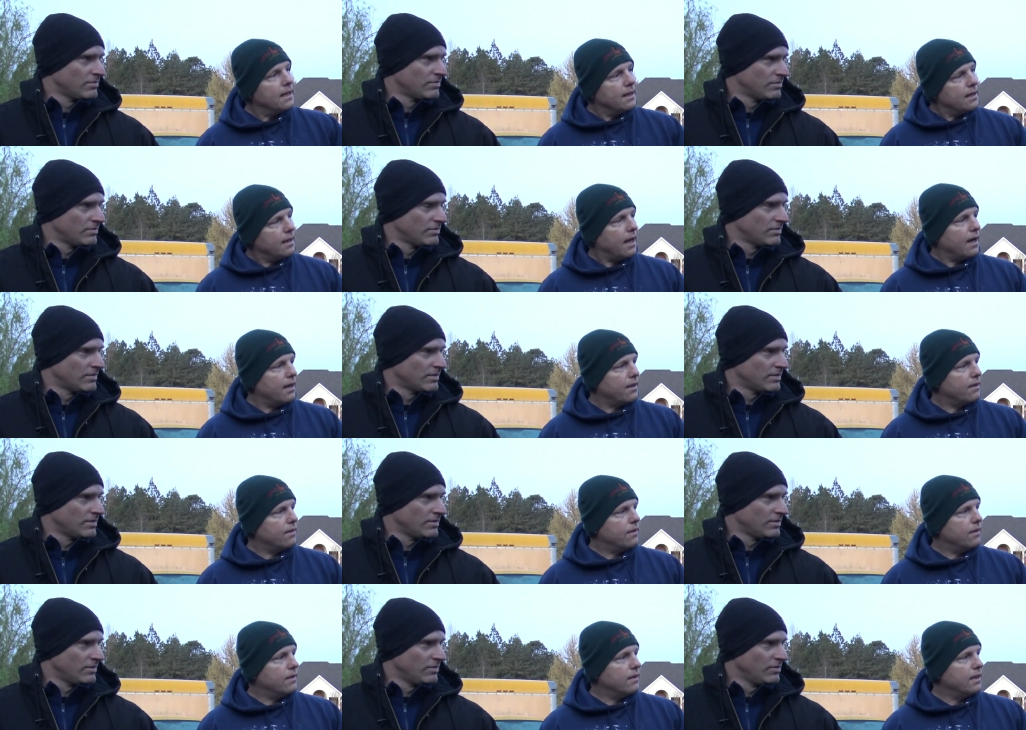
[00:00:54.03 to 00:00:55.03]
Speaker 1: Now
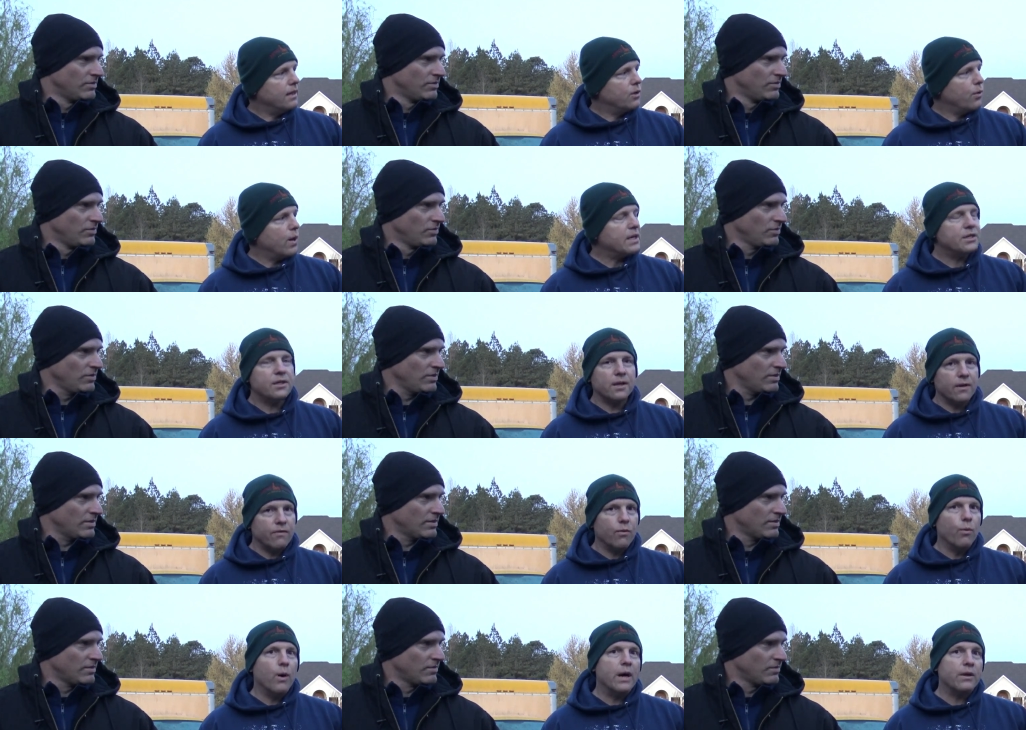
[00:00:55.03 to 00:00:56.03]
the question
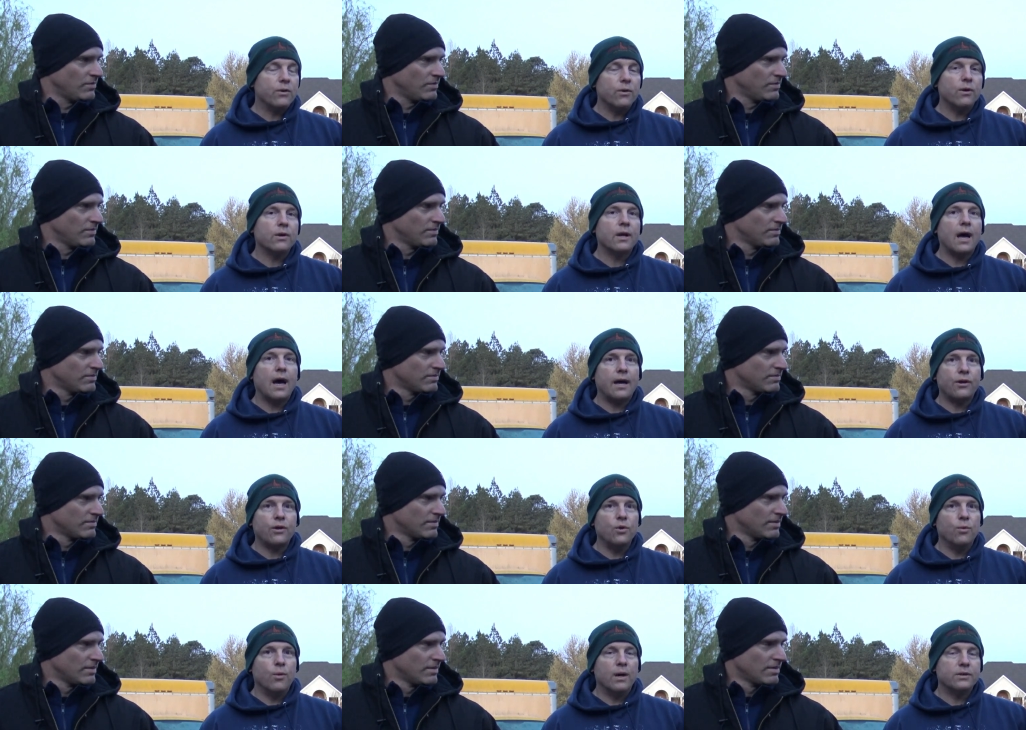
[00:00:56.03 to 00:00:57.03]
of whether or not
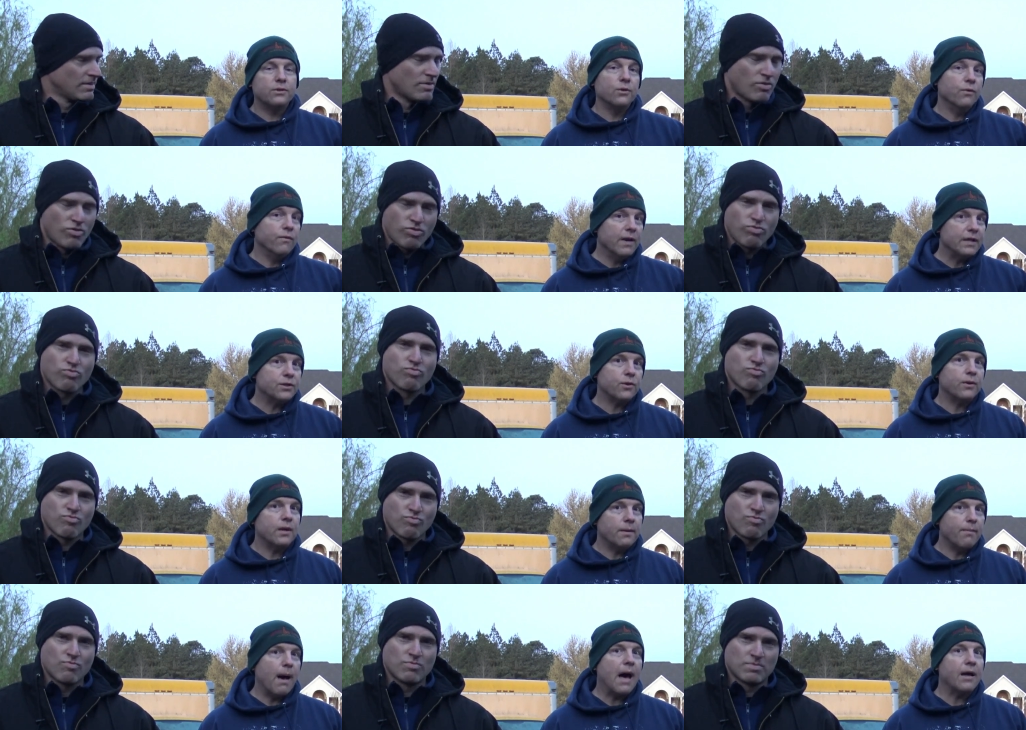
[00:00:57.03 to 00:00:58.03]
you want to venture
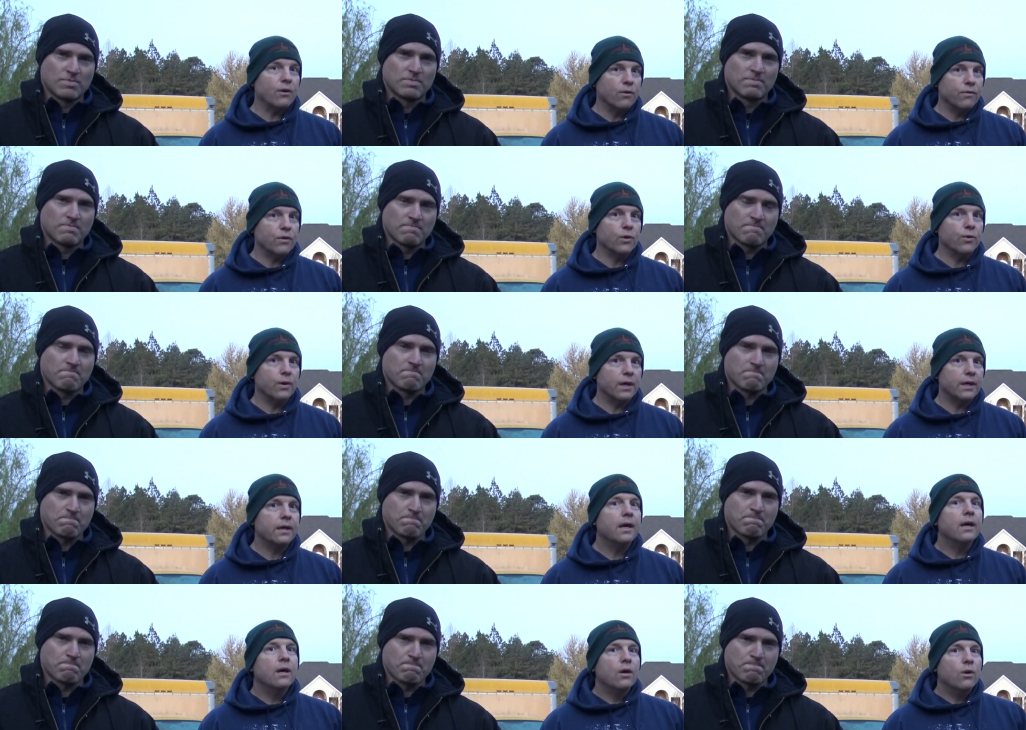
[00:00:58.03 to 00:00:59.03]
into binocular
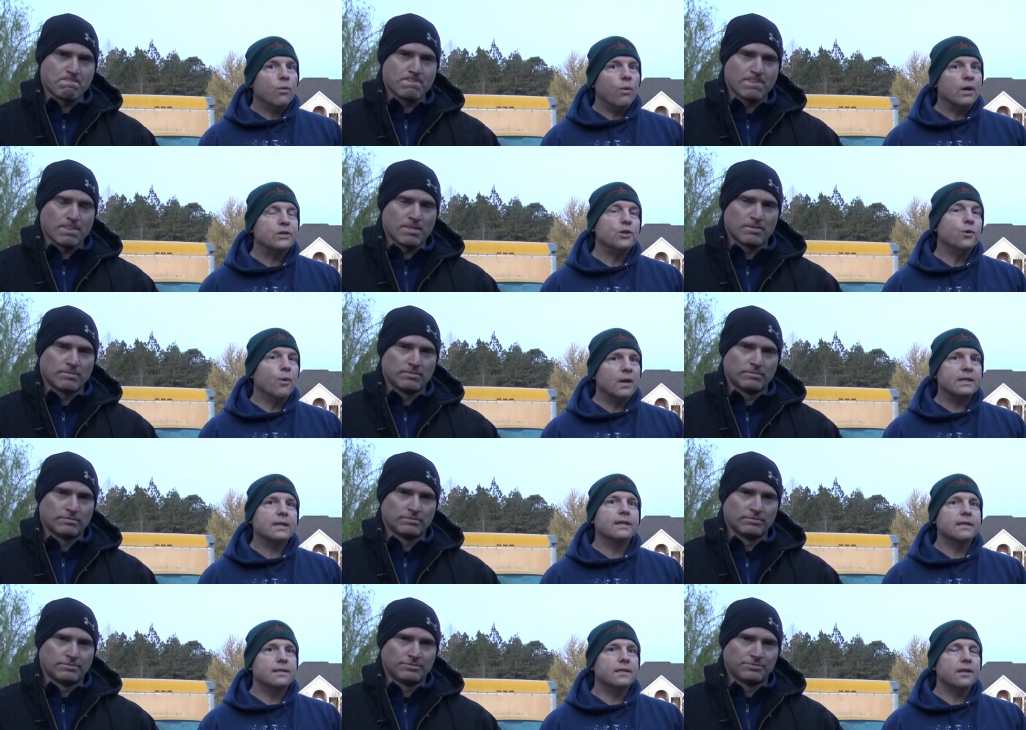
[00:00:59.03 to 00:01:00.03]
viewing what you want to
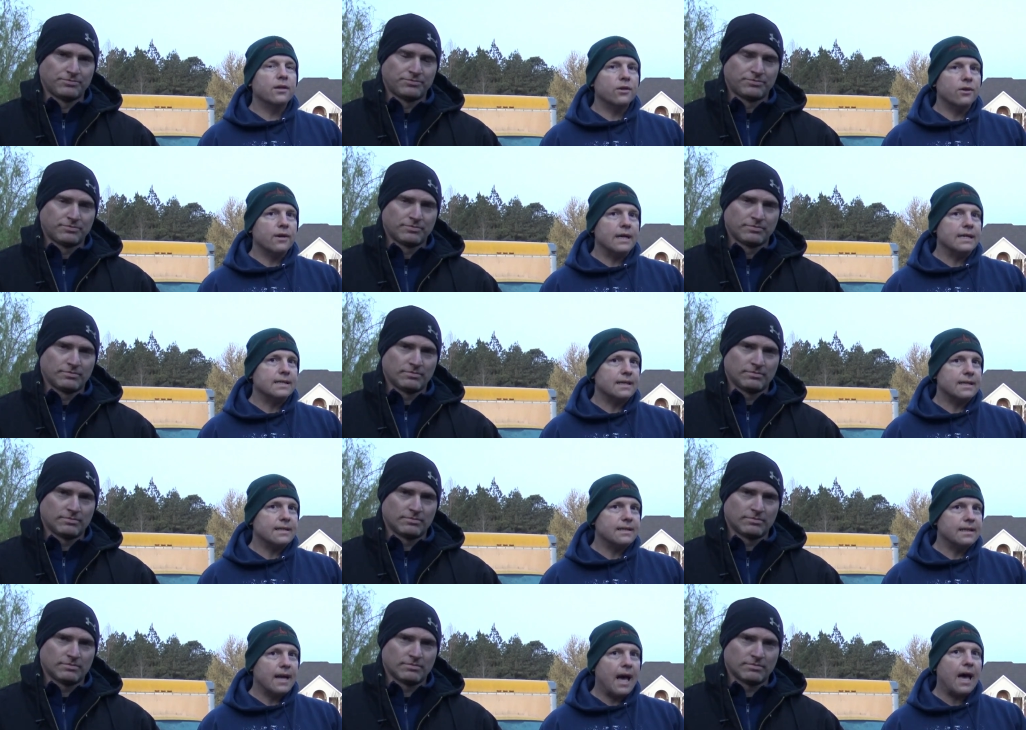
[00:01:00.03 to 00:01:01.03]
consider is
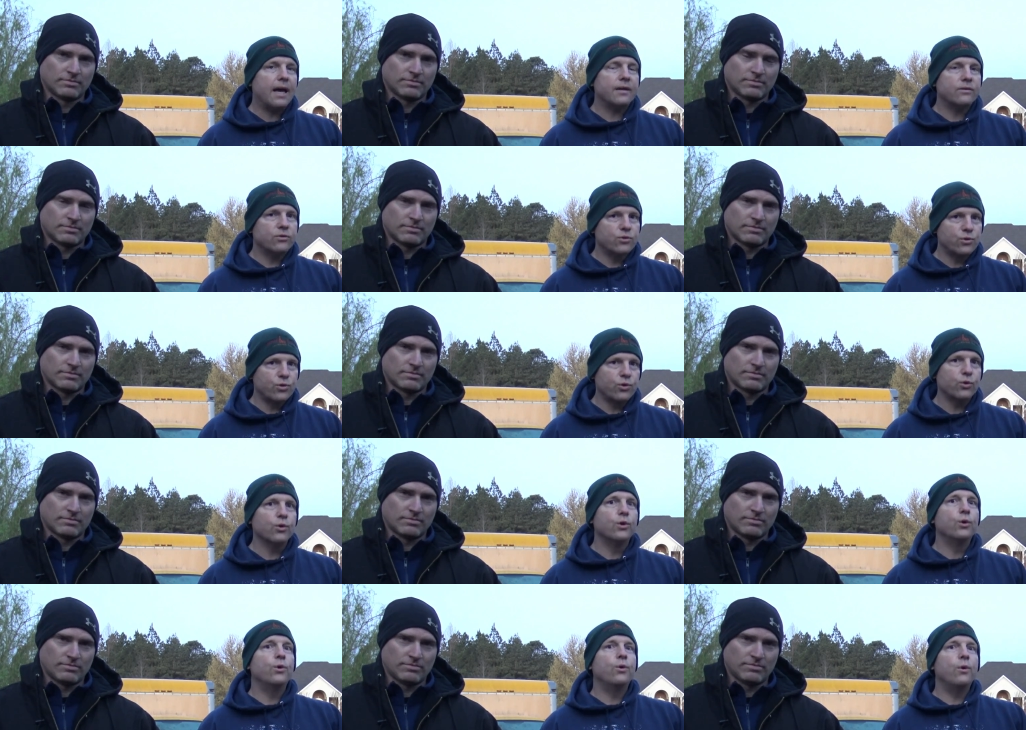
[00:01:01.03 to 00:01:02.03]
it's not
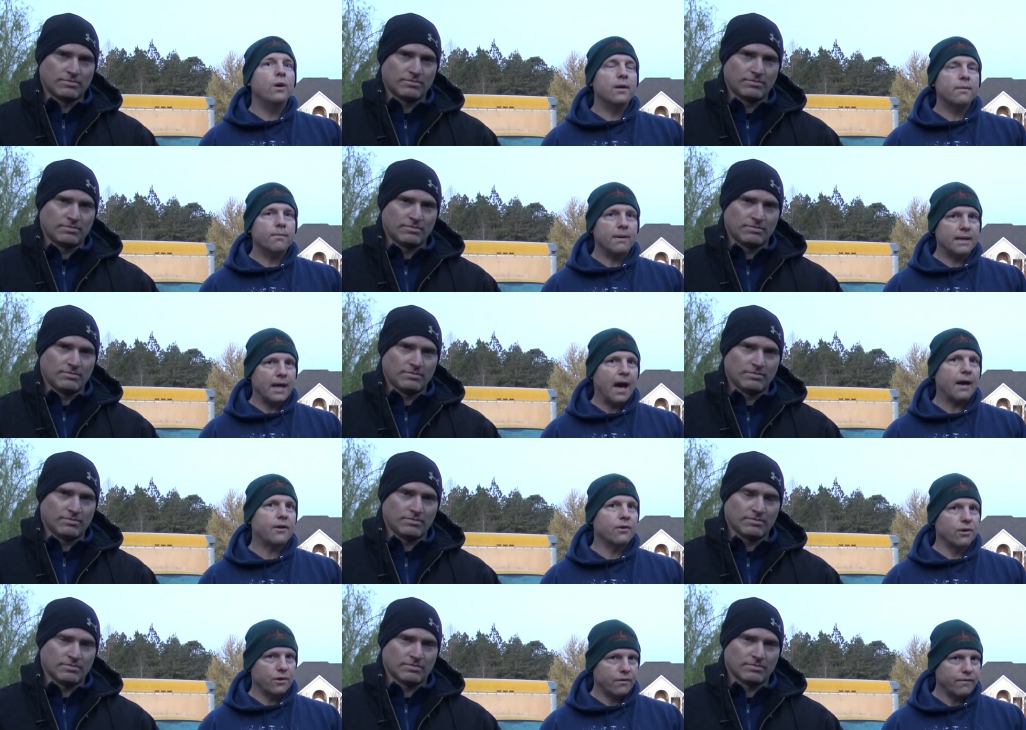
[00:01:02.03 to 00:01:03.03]
true
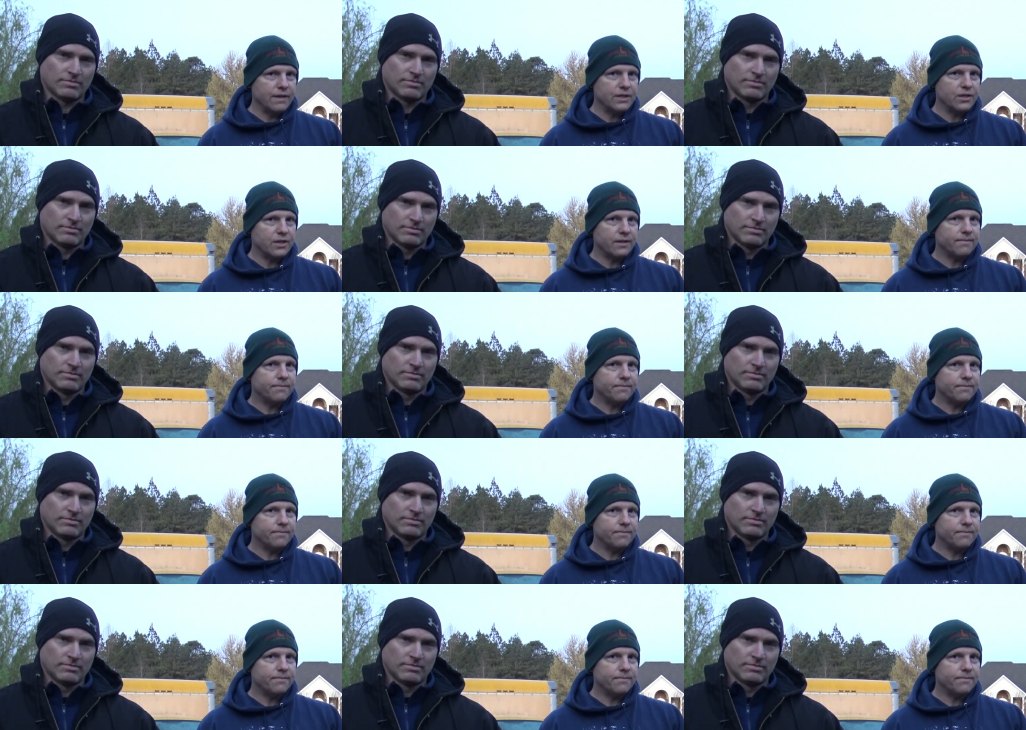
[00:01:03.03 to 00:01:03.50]
binocular vision.